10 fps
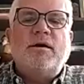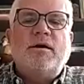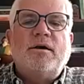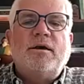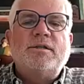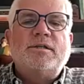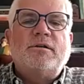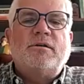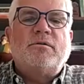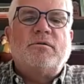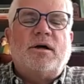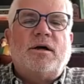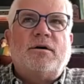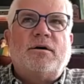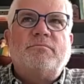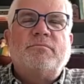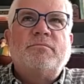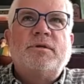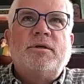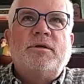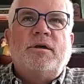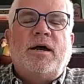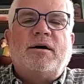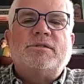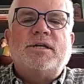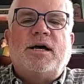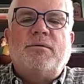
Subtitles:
it's a little outside